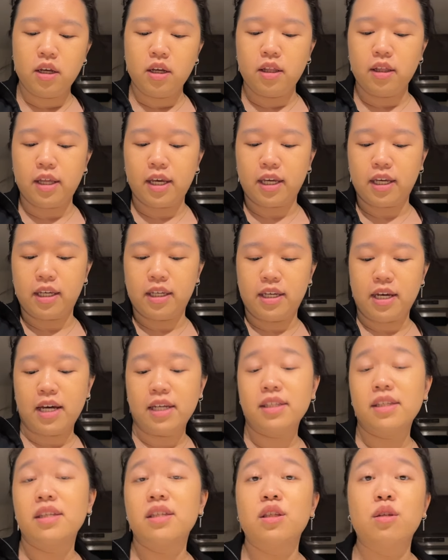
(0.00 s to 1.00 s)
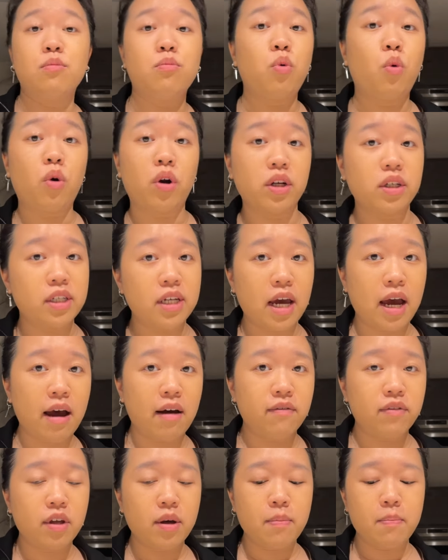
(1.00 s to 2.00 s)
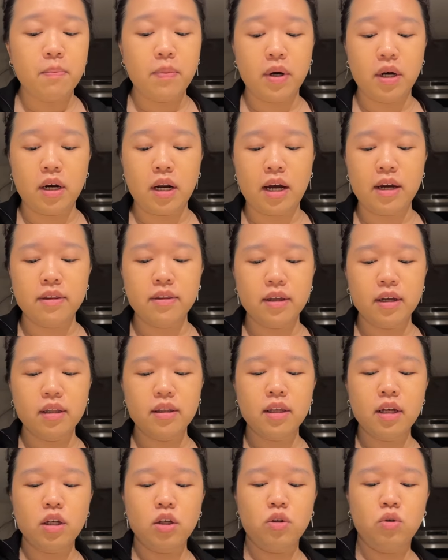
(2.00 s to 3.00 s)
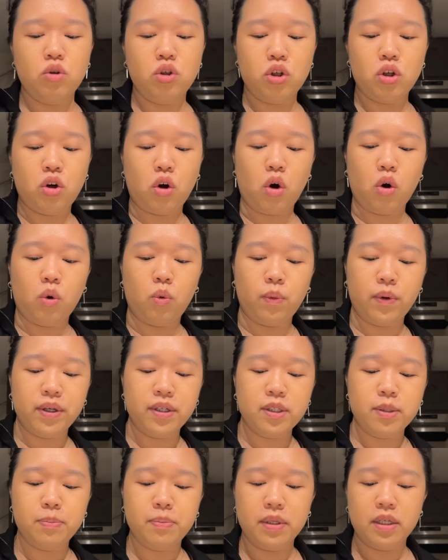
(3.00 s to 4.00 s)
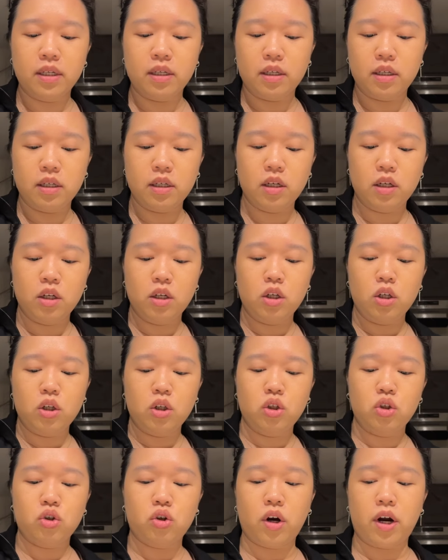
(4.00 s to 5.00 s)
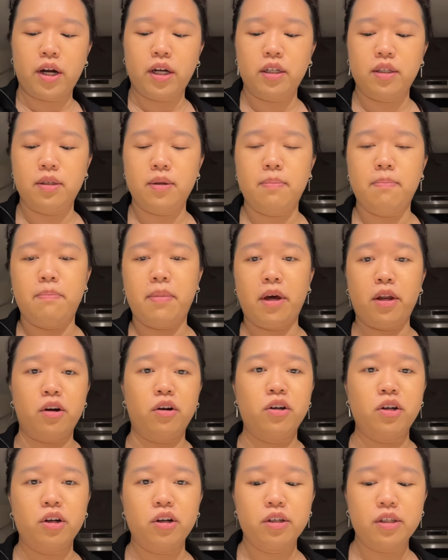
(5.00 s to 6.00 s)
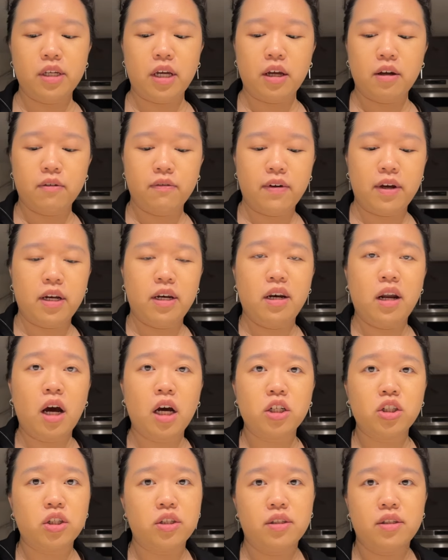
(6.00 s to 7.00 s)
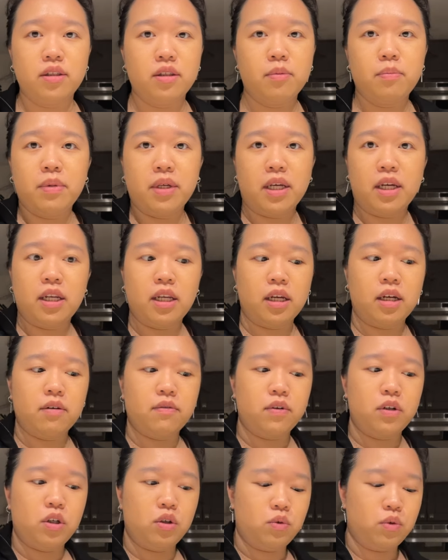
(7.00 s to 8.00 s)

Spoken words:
like, yes, it's important to have them, but I think that you should always be trying to better yourself, and not just in the beginning of a new